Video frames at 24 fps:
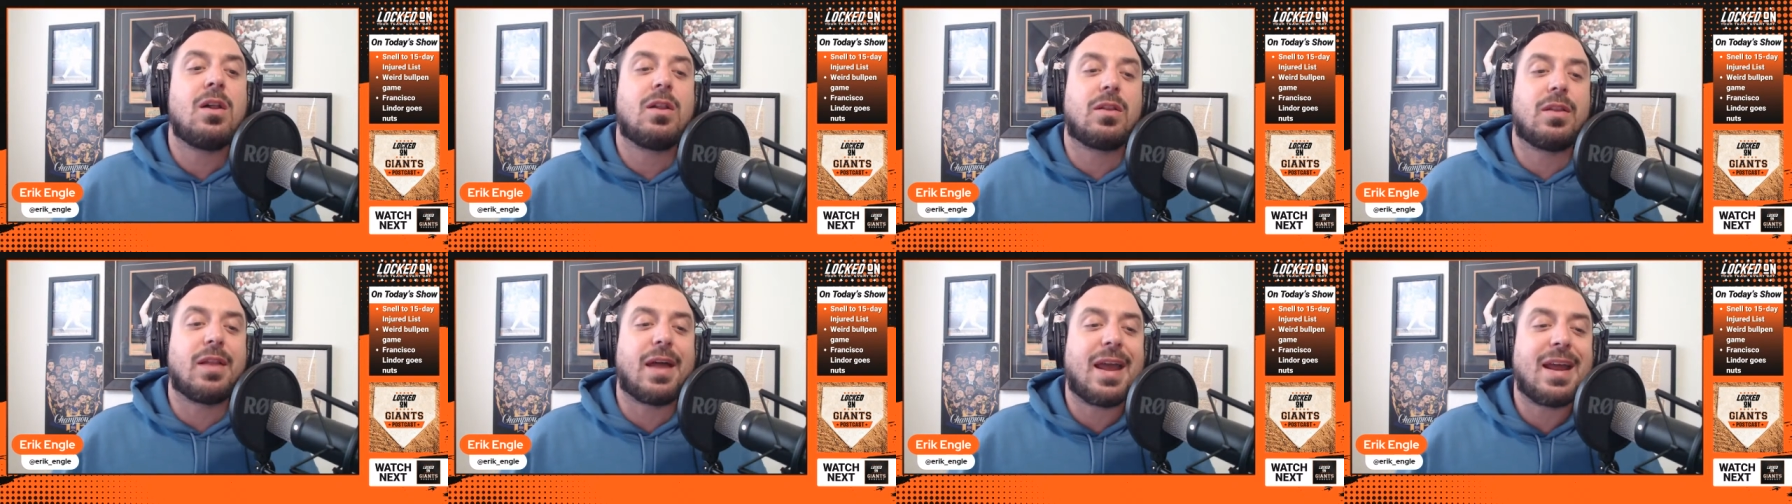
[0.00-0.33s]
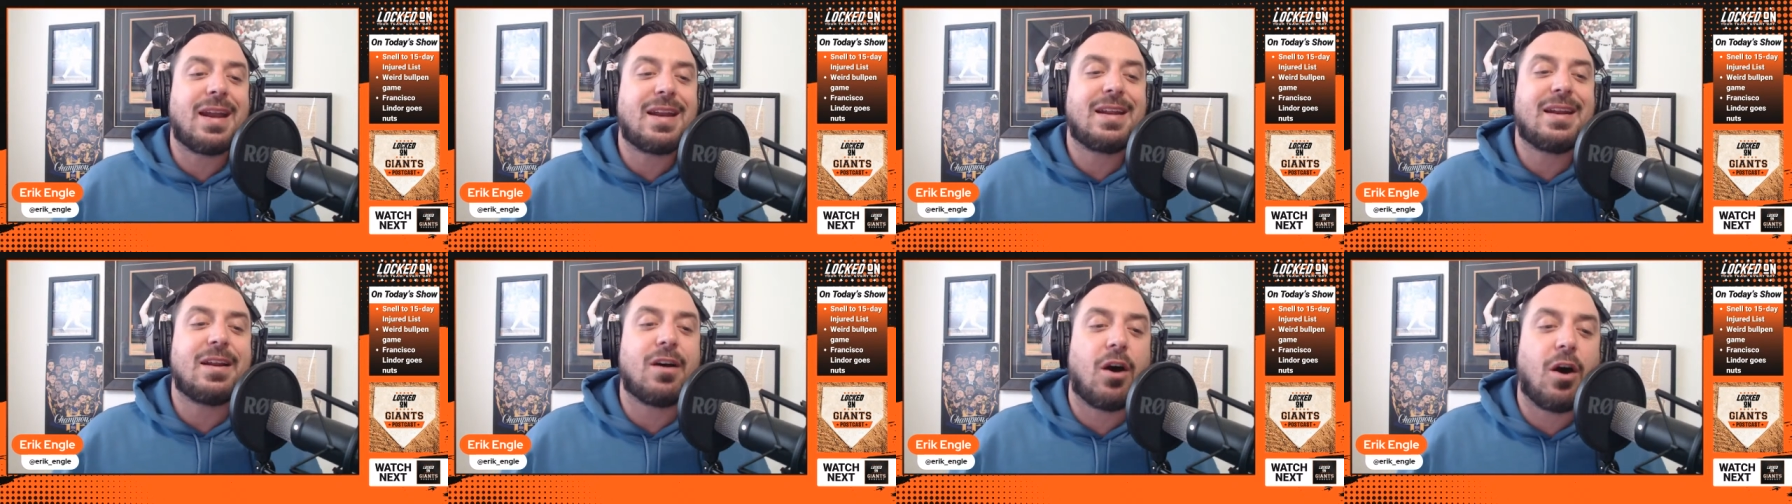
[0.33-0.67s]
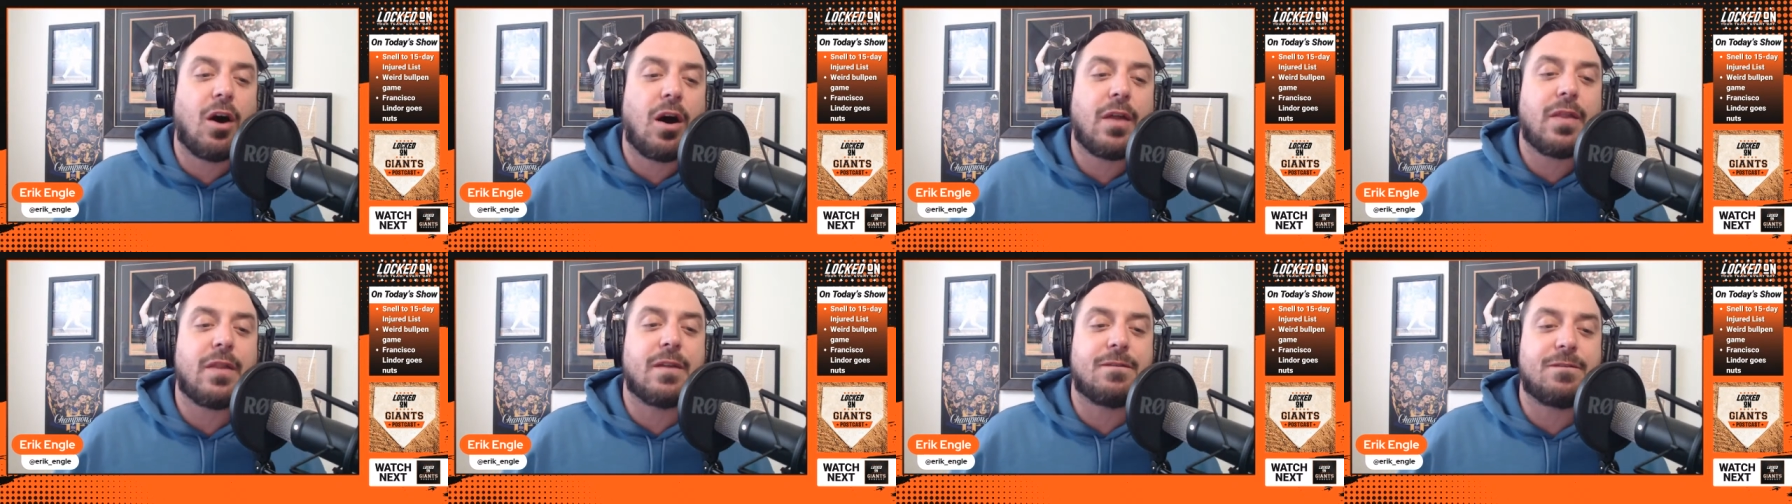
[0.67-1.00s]
landed
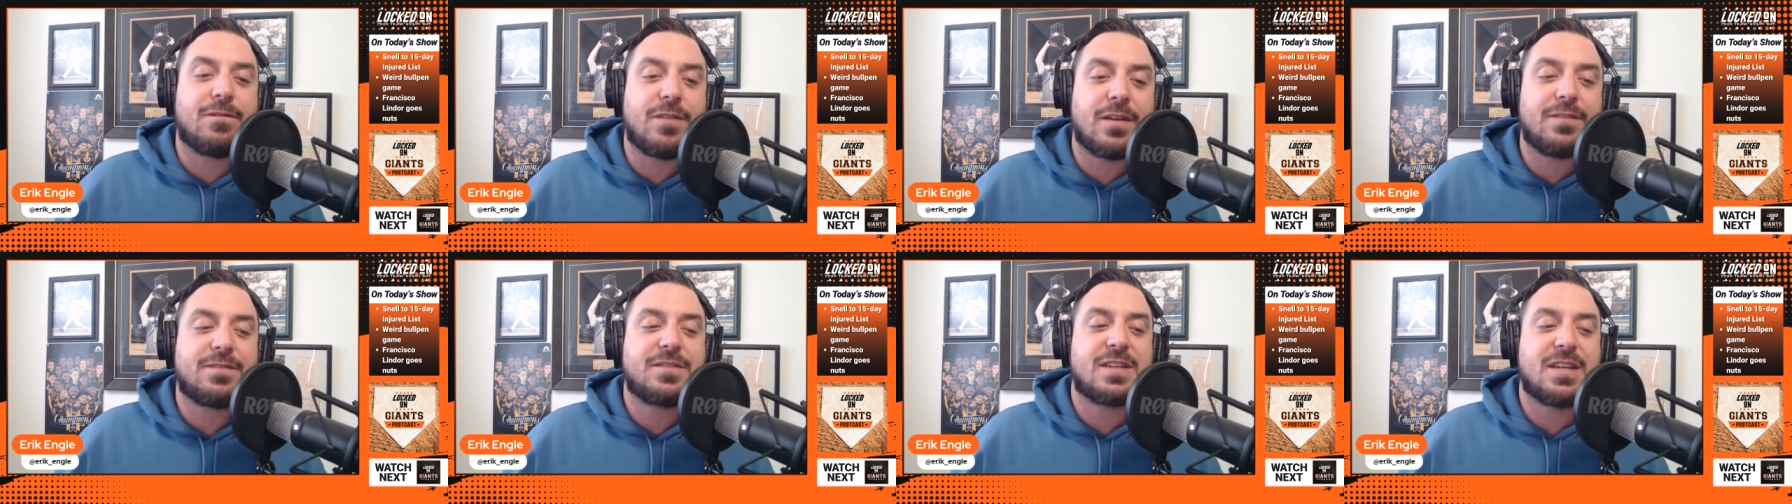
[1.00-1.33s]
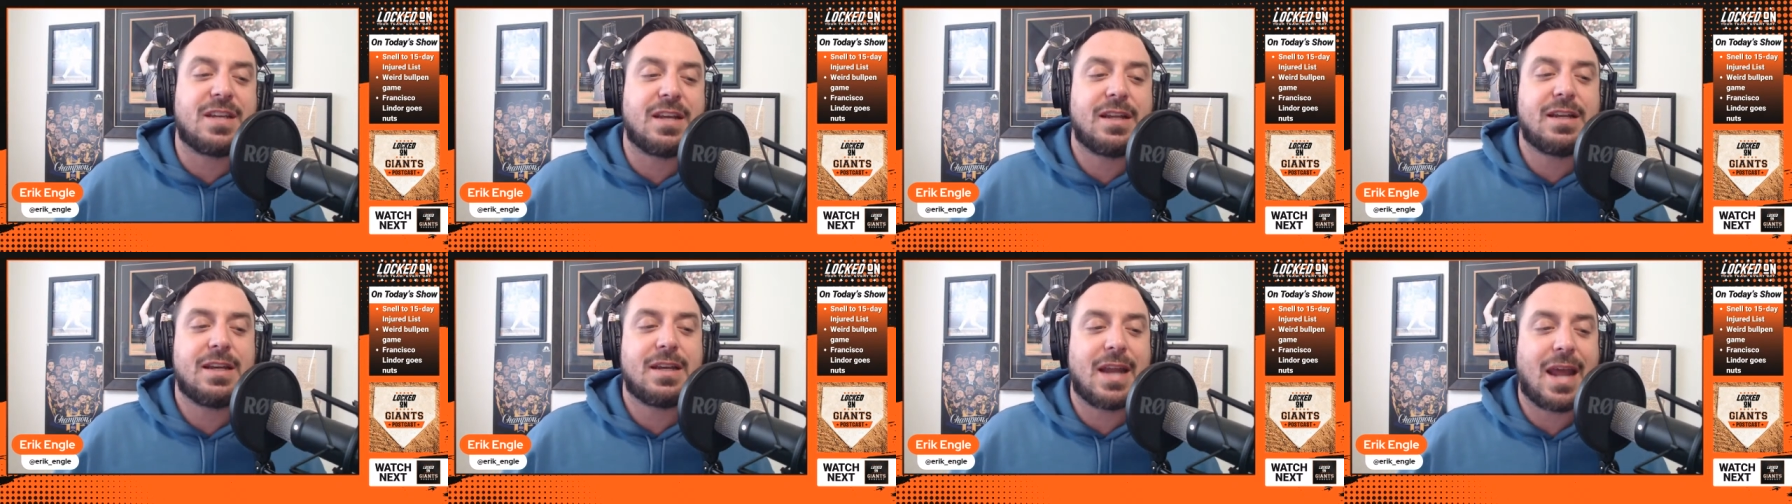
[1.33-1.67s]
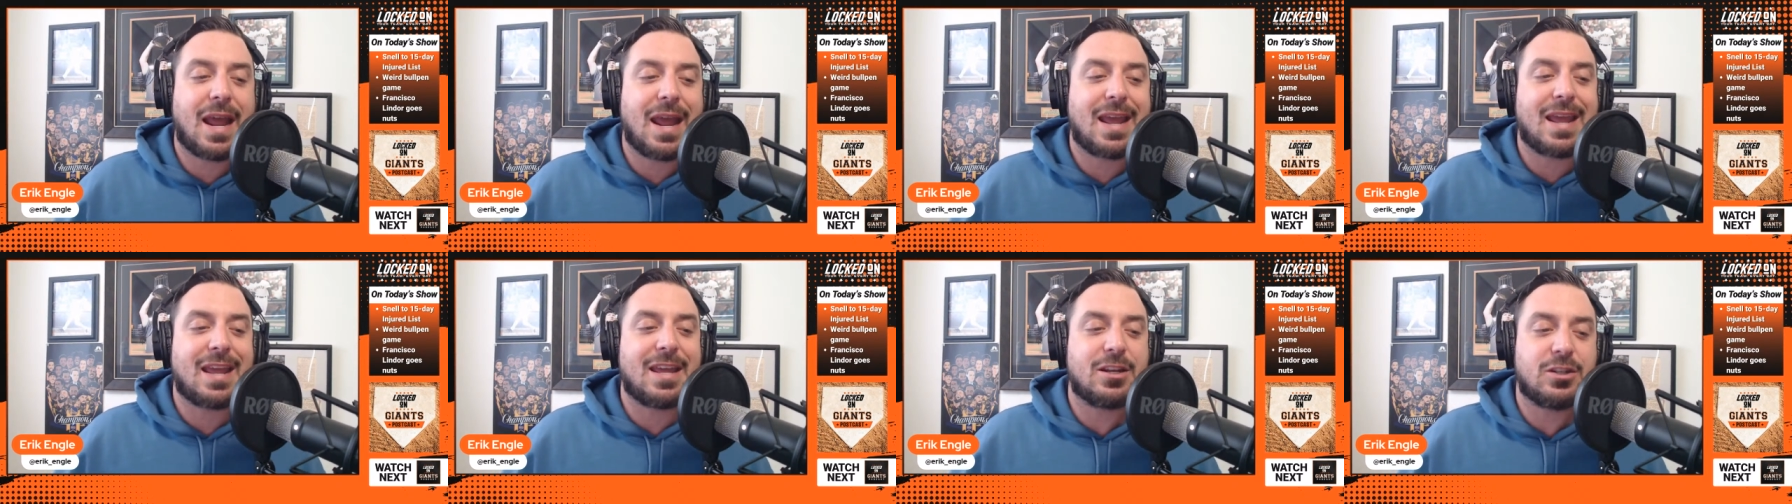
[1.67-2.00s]
on the
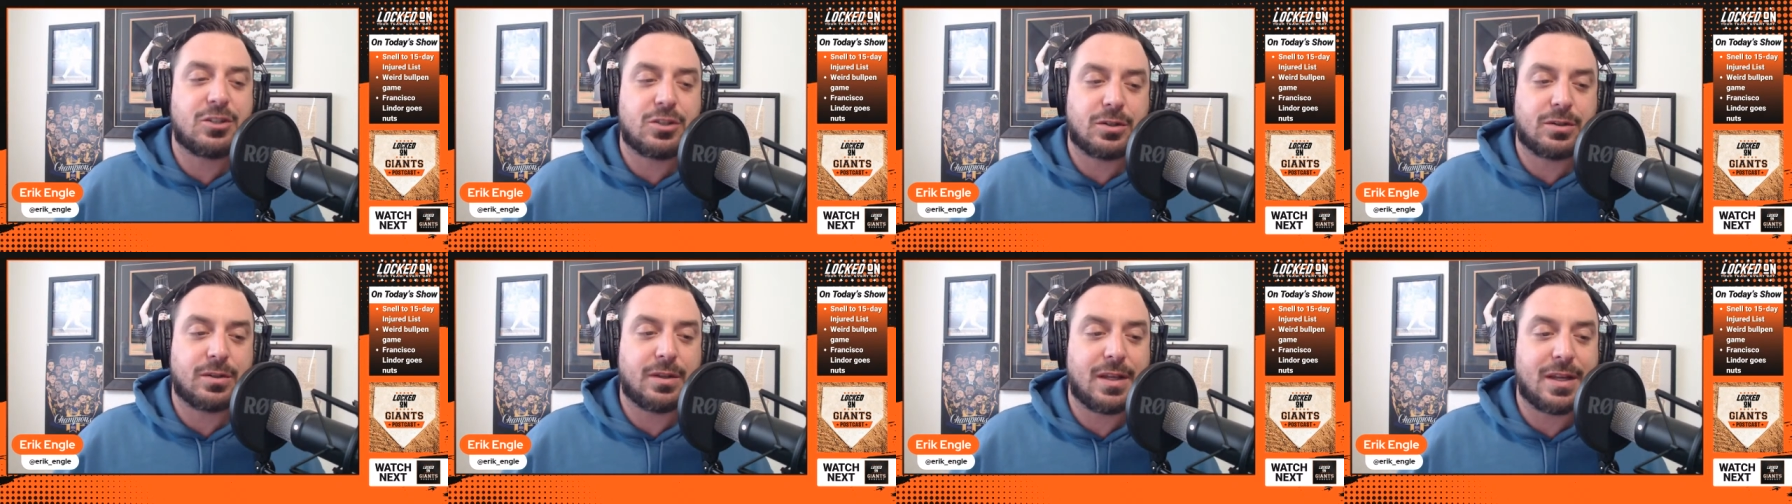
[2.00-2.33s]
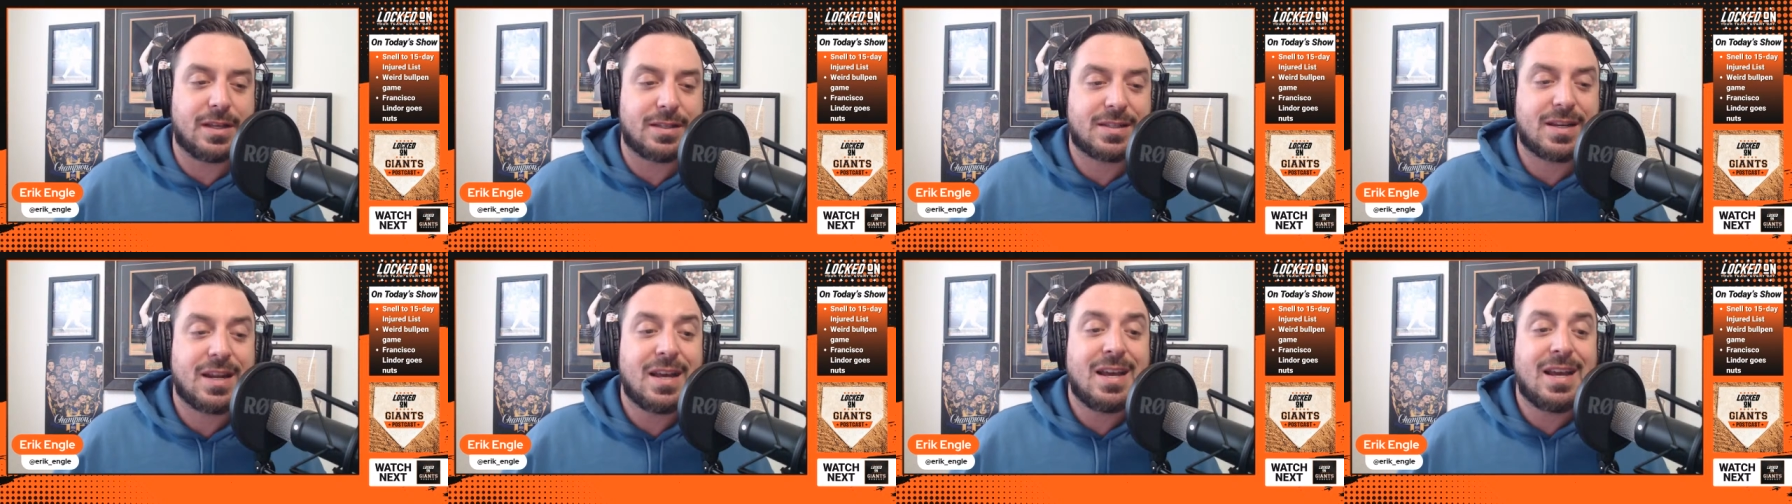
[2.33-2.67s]
15-day injured list.